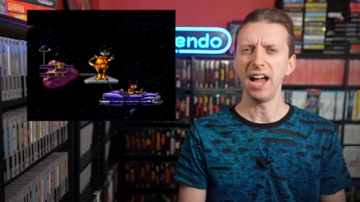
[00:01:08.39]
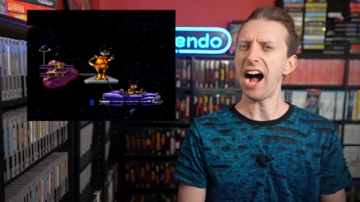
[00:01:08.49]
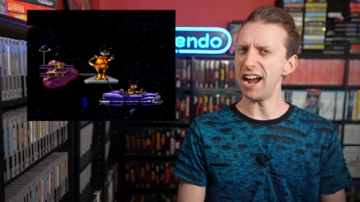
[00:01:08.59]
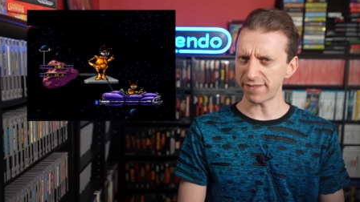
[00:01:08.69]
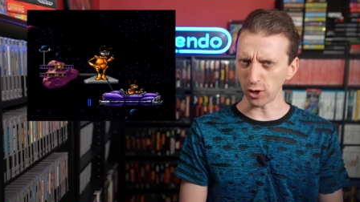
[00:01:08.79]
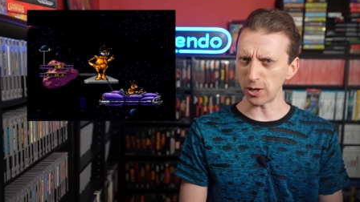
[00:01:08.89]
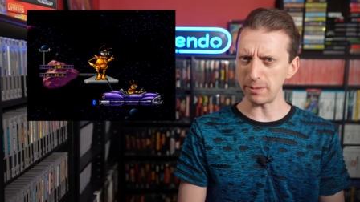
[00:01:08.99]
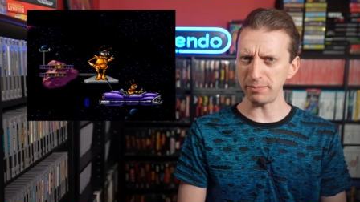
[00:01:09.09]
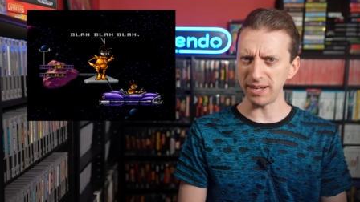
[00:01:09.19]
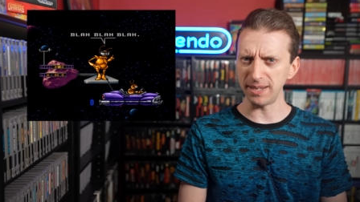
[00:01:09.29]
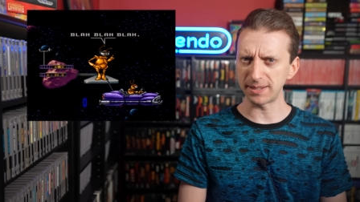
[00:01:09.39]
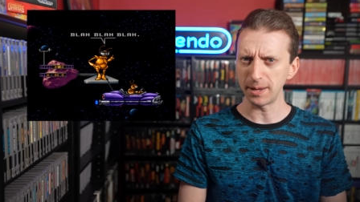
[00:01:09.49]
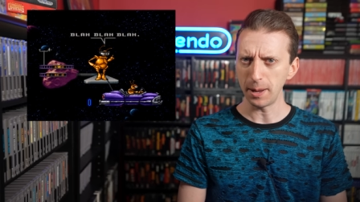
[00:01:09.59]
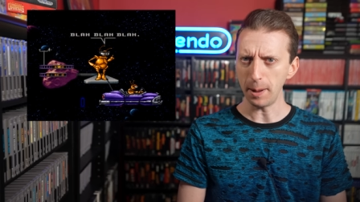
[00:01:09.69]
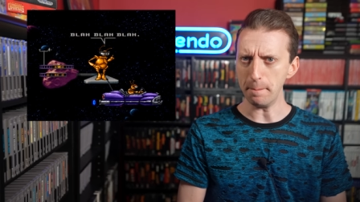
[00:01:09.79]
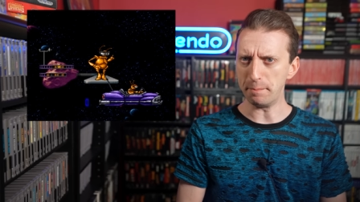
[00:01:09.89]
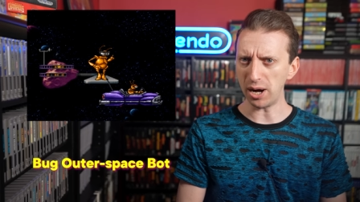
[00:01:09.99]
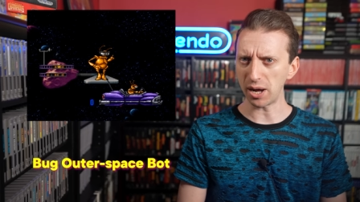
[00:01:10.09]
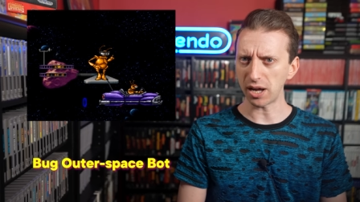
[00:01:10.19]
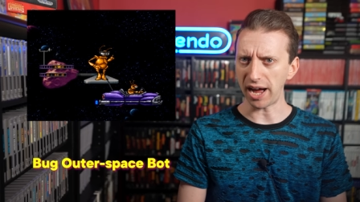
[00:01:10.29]
I've heard it means
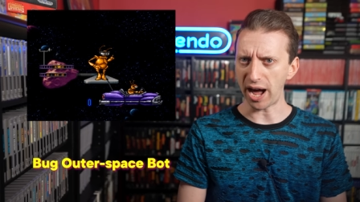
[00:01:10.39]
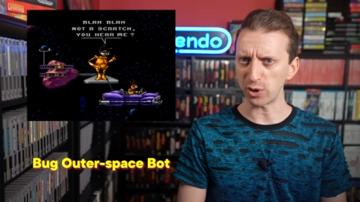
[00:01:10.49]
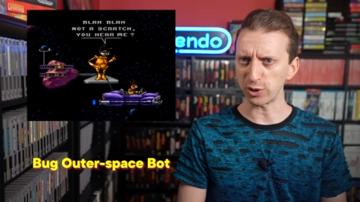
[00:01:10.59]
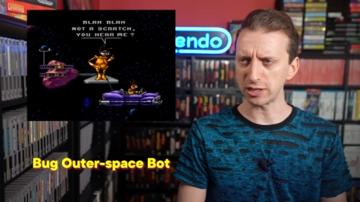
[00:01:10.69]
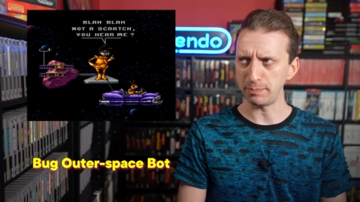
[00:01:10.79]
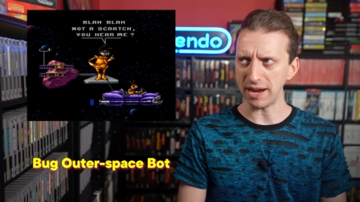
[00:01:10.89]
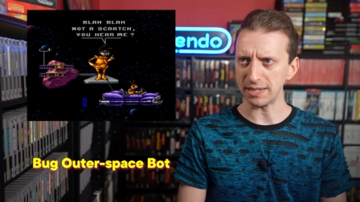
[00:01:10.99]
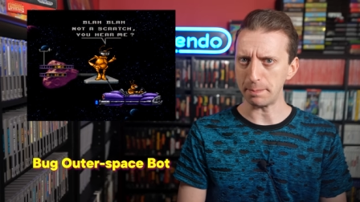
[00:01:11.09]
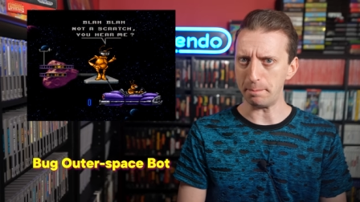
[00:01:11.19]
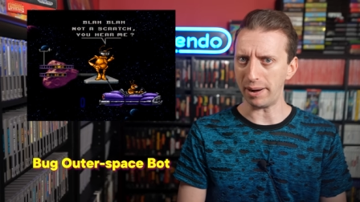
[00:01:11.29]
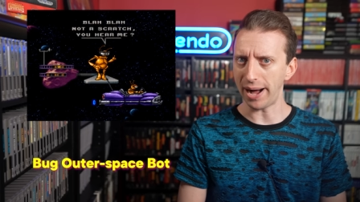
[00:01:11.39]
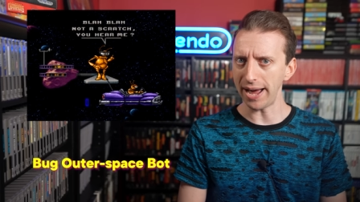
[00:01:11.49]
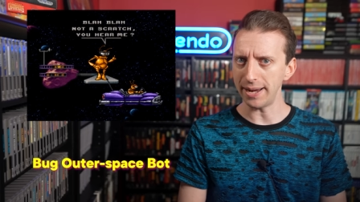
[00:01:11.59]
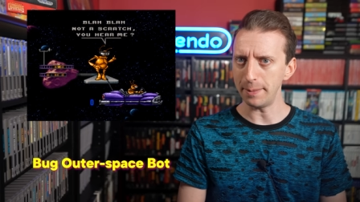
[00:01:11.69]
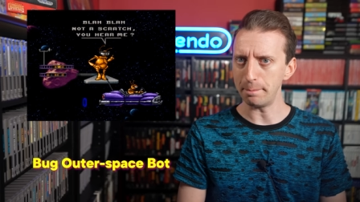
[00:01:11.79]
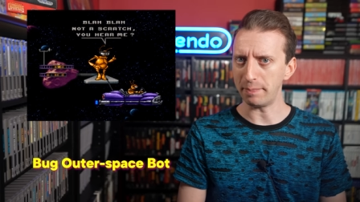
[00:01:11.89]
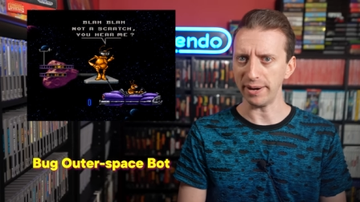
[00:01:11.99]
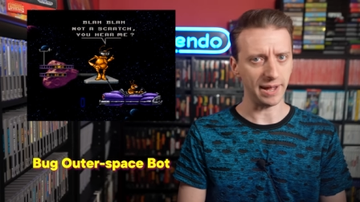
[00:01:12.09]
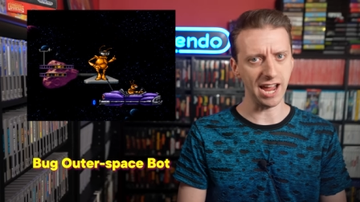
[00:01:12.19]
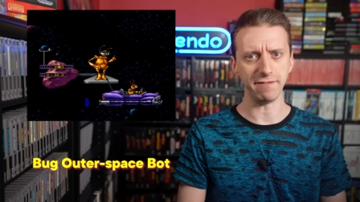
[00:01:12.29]
bug outer space bot,
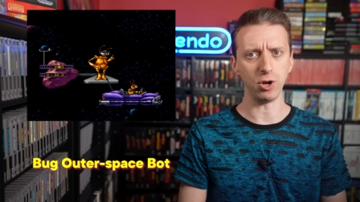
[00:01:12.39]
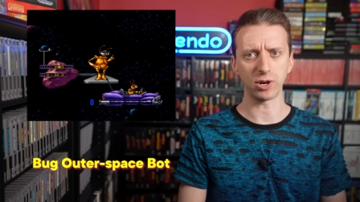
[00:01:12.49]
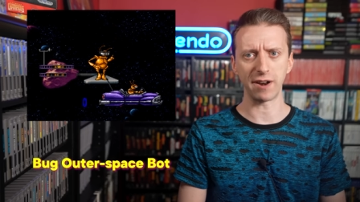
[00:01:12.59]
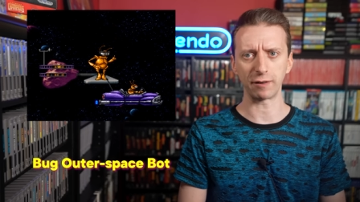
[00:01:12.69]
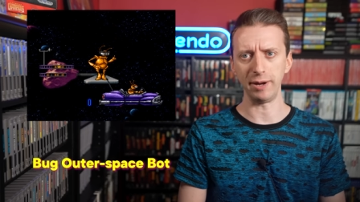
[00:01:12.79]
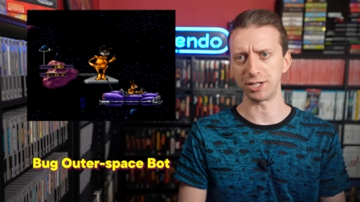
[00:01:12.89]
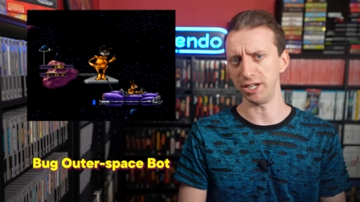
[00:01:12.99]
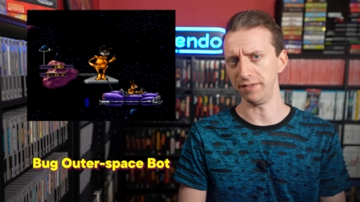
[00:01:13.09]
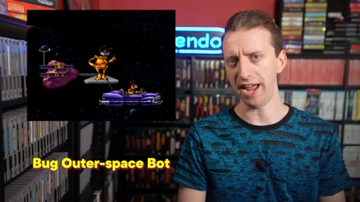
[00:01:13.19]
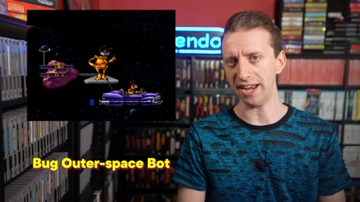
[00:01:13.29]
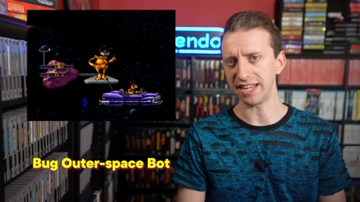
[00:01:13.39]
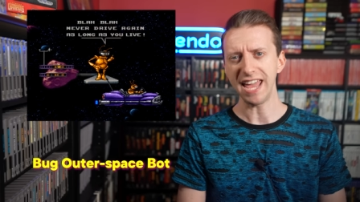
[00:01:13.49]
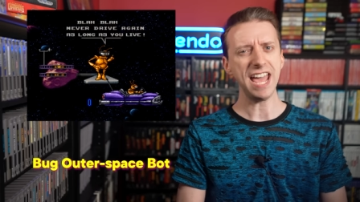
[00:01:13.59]
but I have no confirmation of that.